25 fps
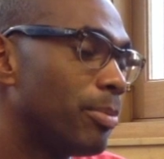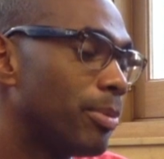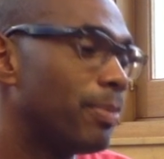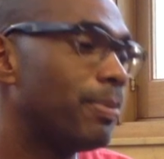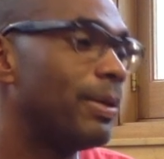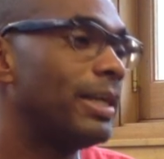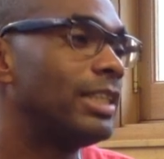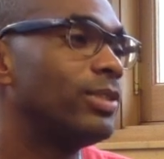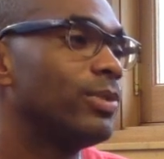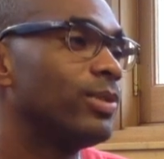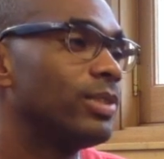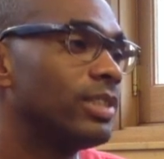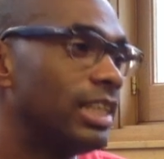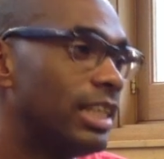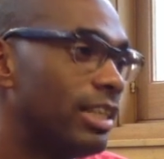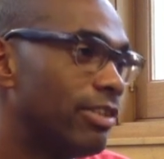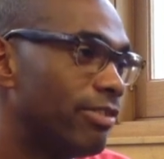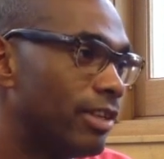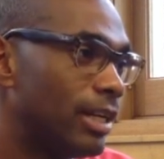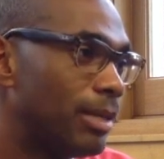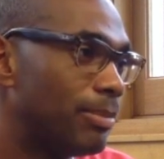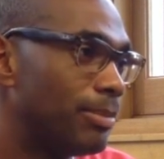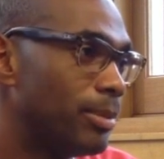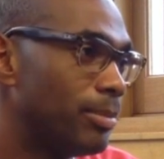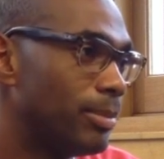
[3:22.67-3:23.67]
perpetual state of
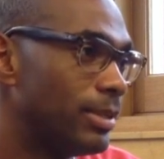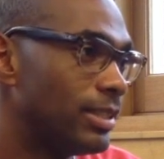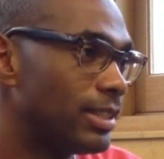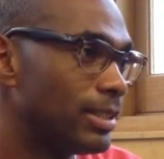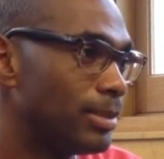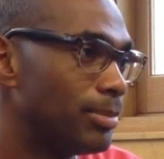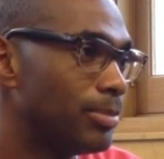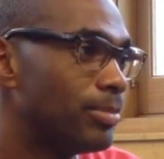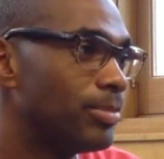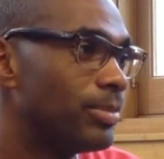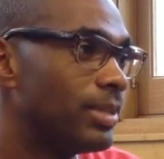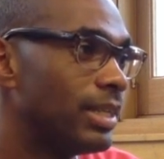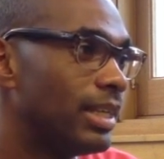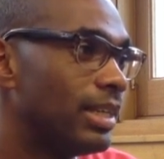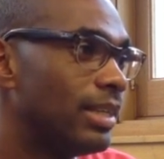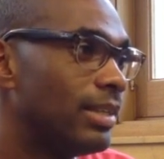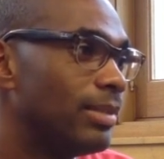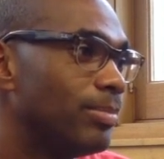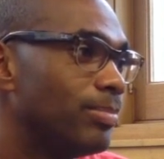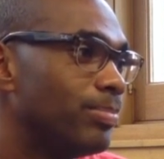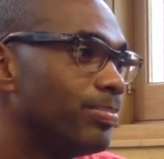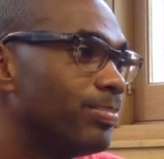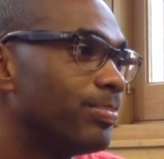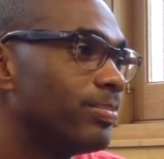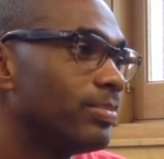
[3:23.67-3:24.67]
optimism.
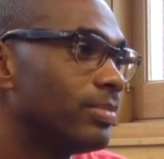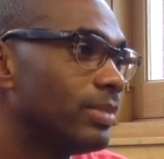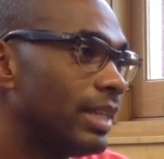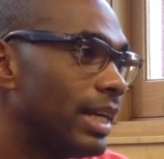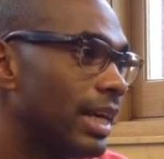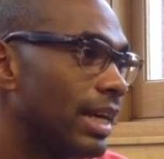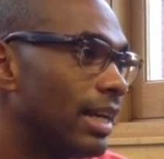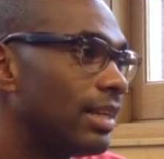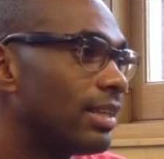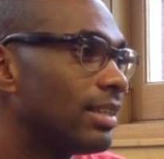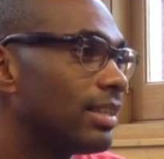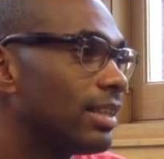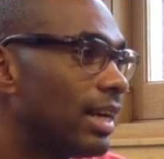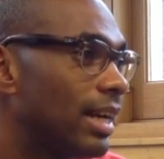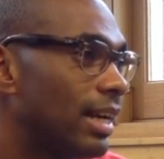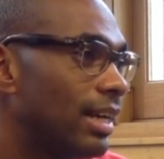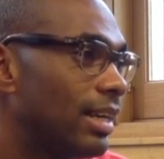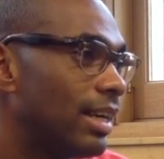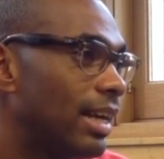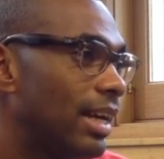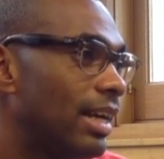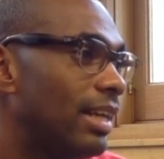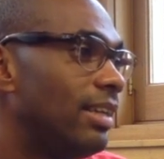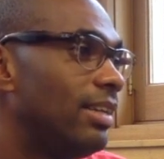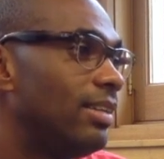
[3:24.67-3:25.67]
Yeah,
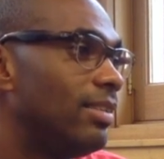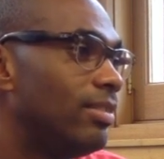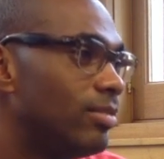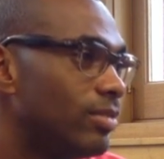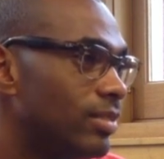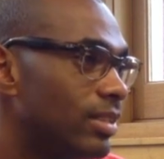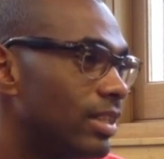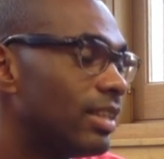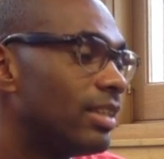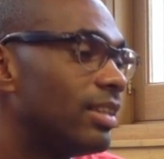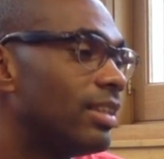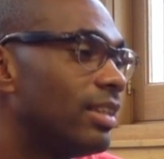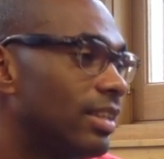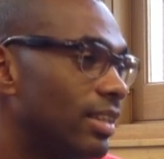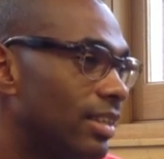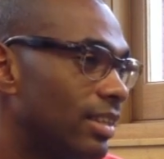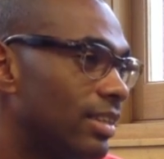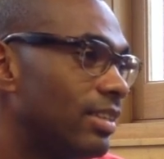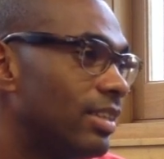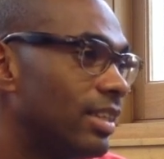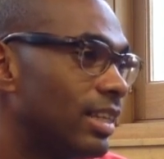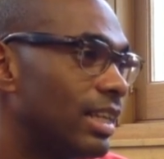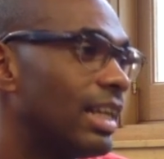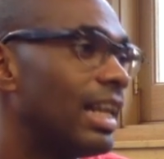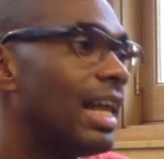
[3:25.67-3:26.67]

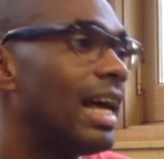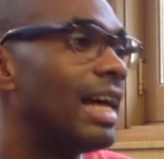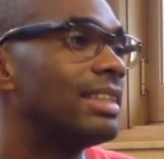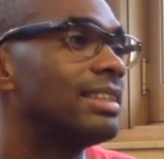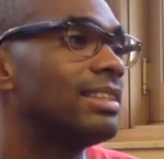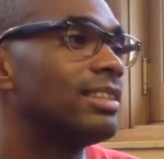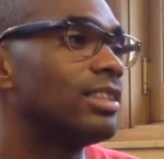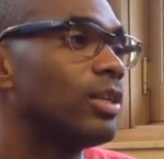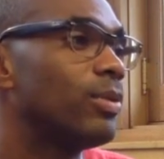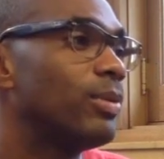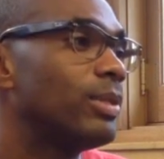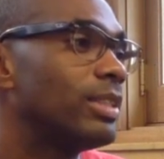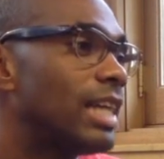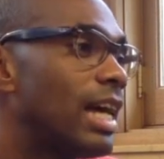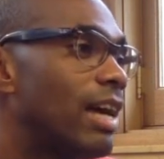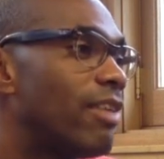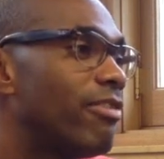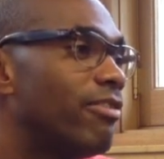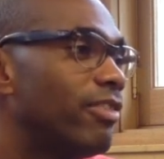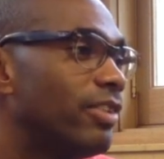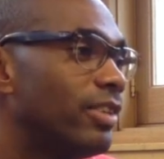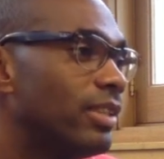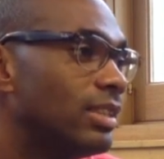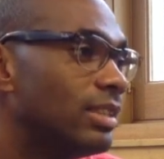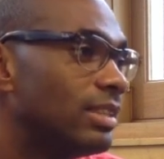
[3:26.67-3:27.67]
the glass is always half
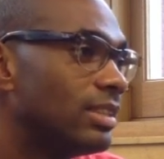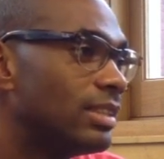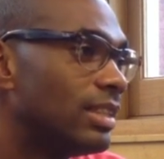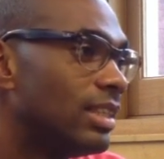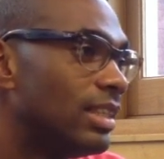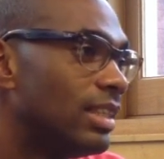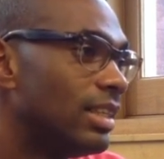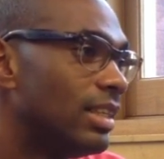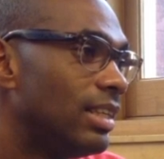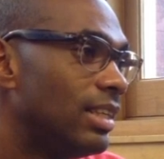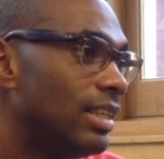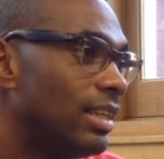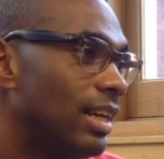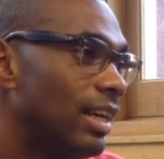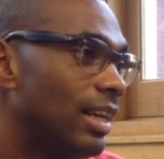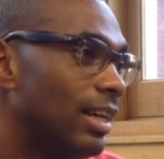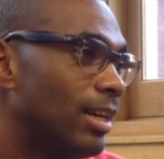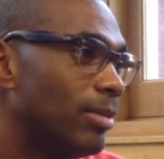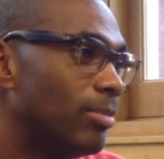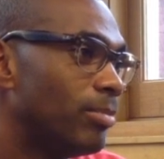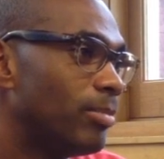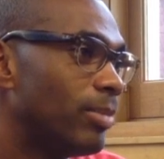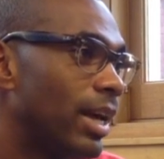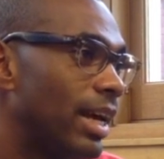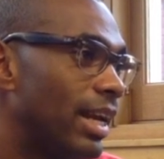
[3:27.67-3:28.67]
full.
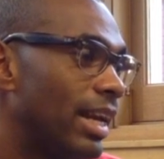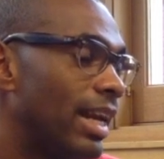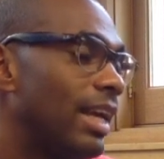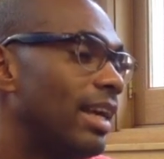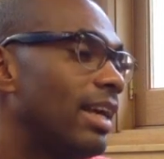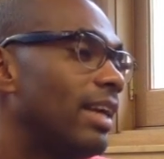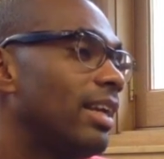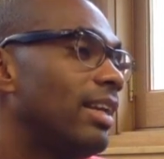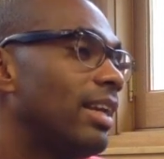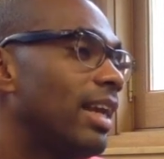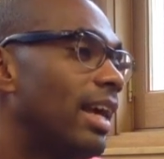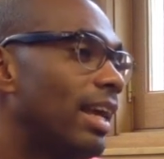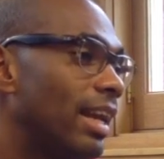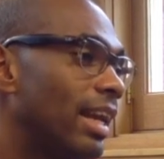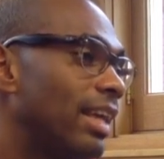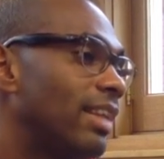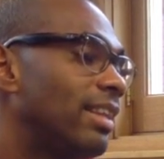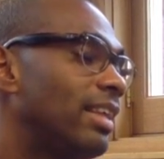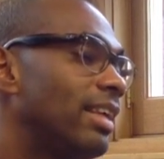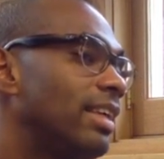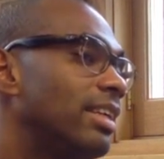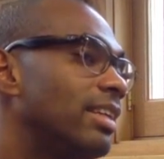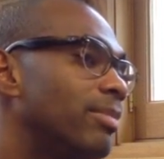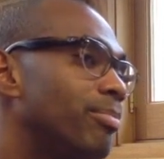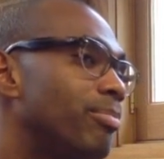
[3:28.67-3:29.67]
And I
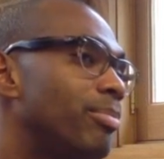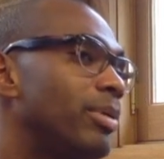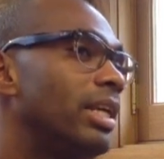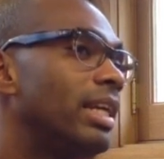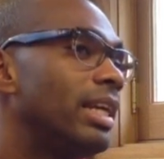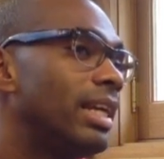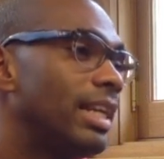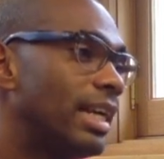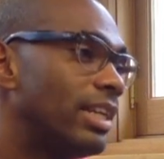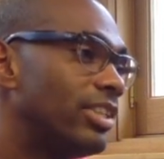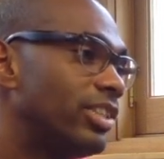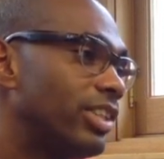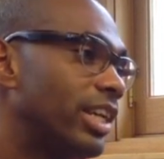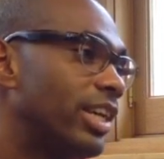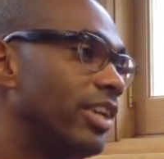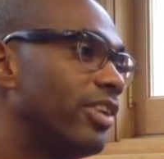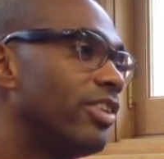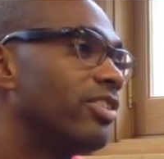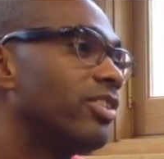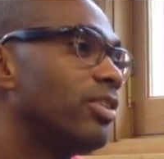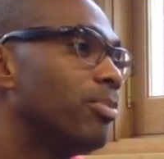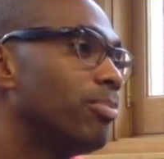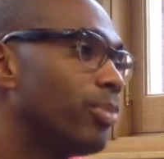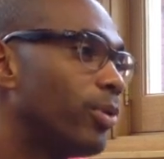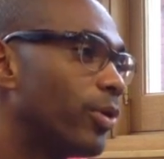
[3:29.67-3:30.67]
think being an educator
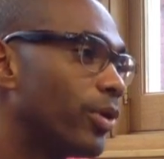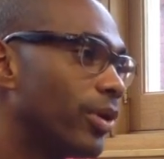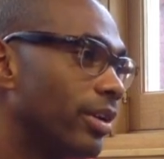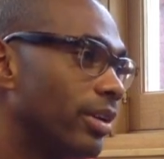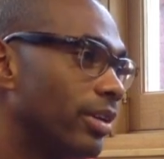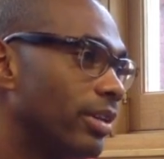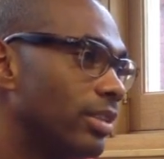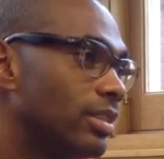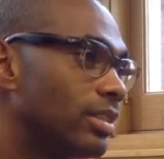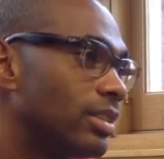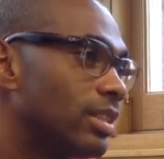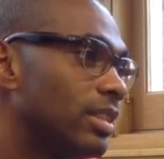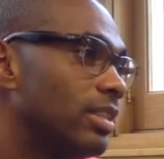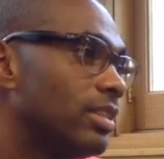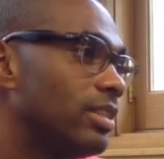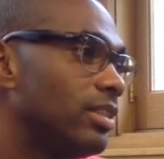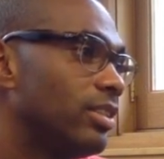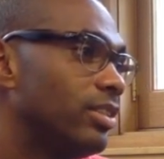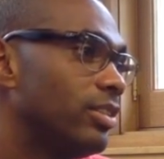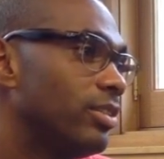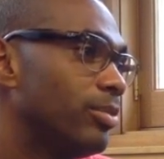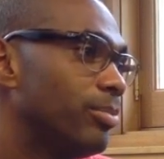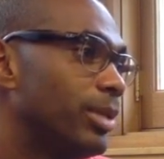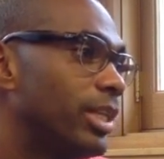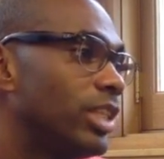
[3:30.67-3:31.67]
is important
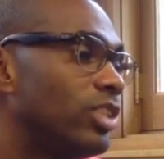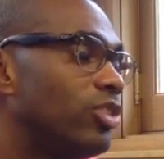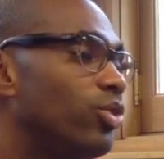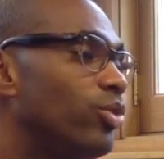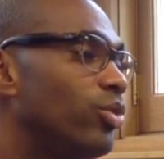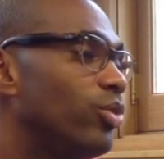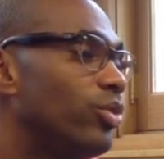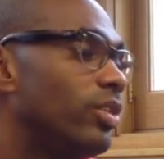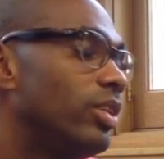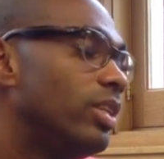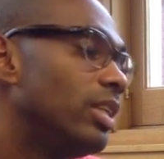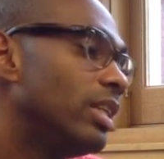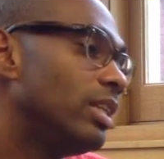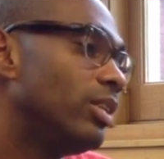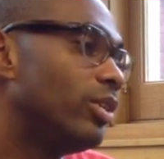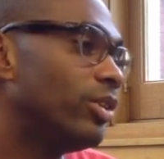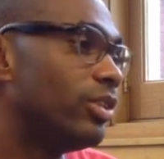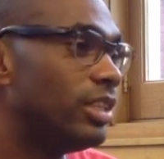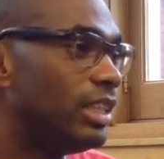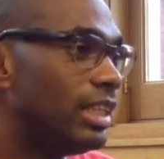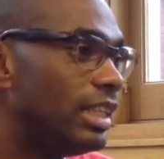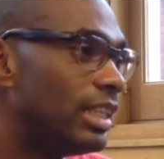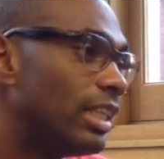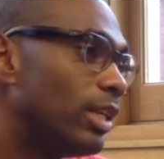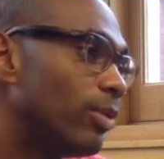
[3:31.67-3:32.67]
too, because you're
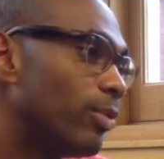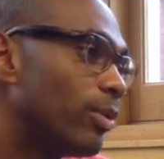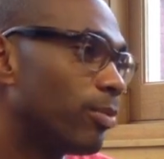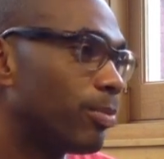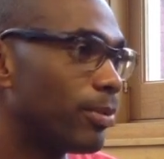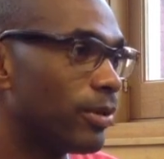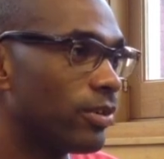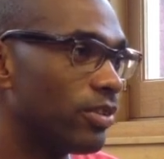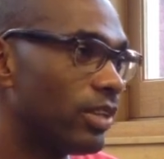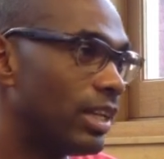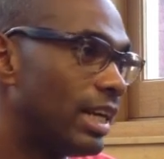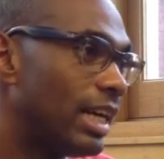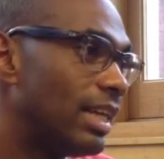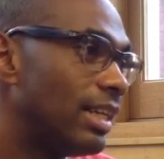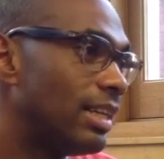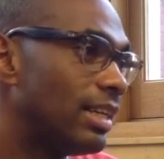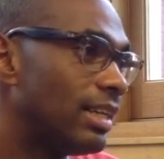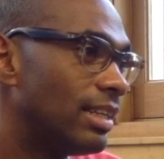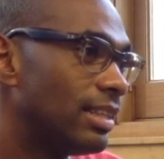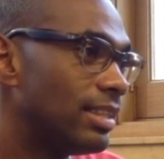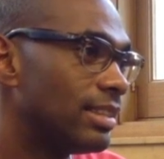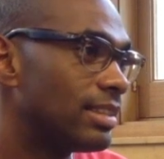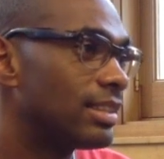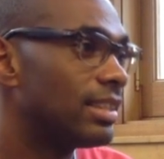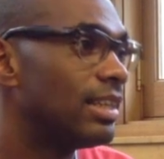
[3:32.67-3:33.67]
dealing with
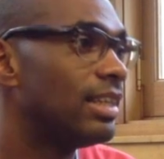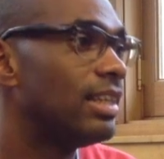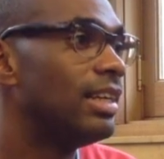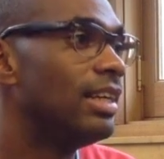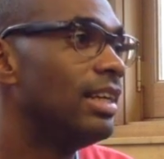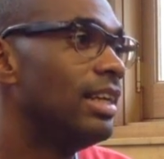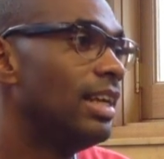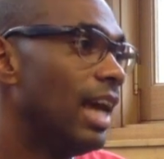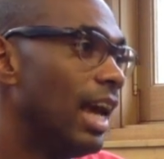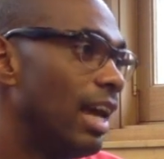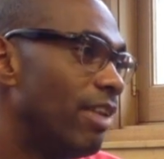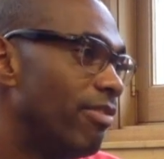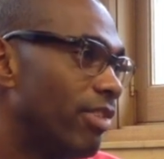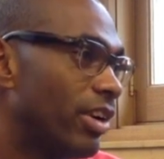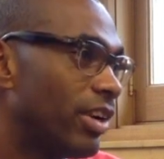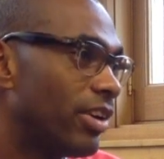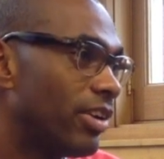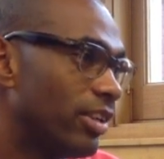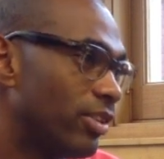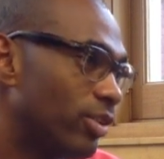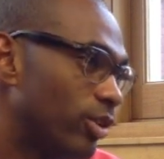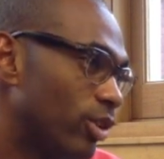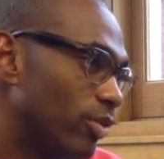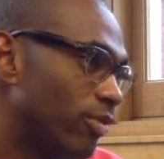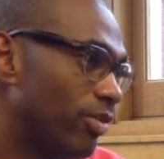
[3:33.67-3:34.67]
personalities and
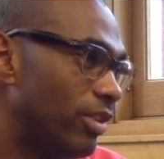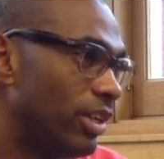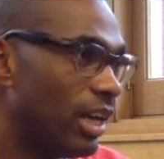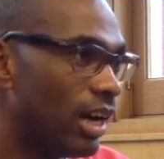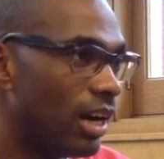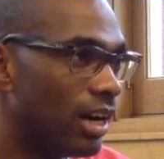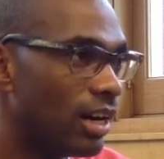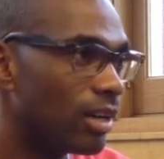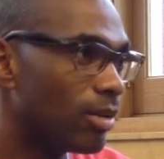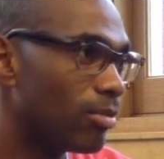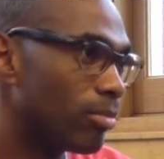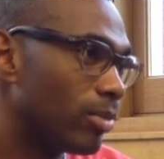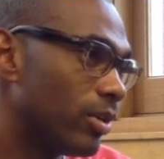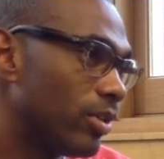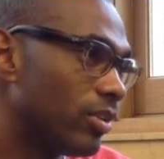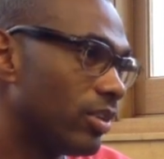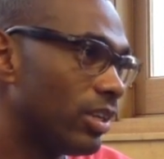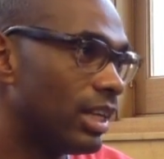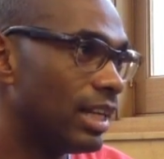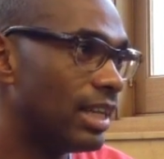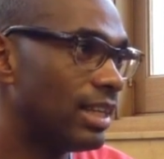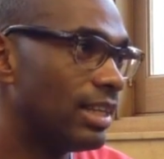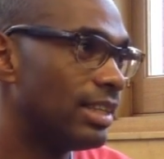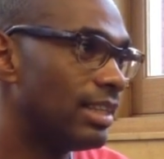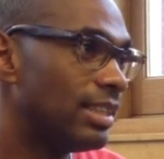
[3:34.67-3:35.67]
very sort of young
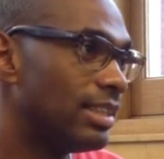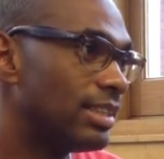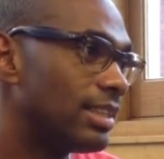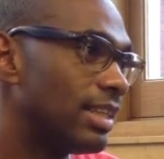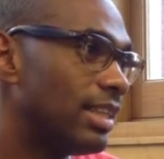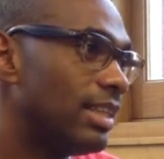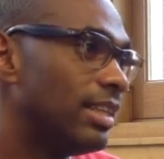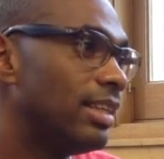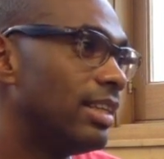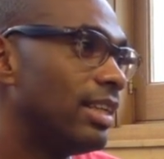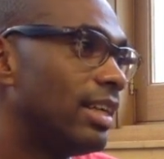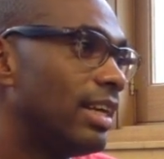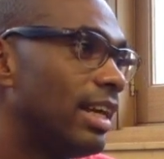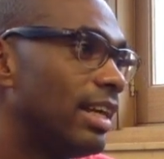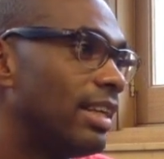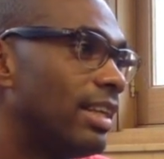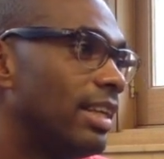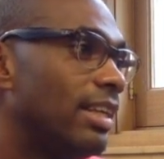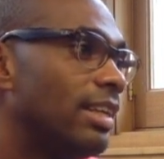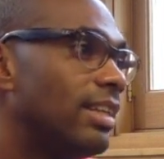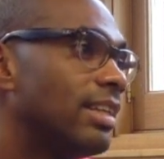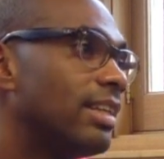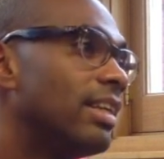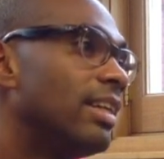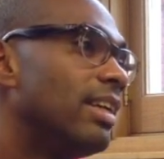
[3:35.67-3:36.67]
personalities, and I
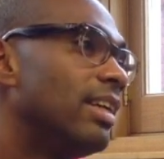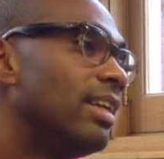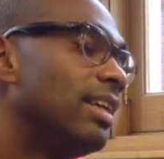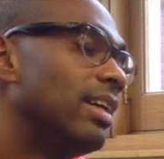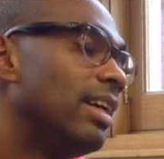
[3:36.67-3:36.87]
think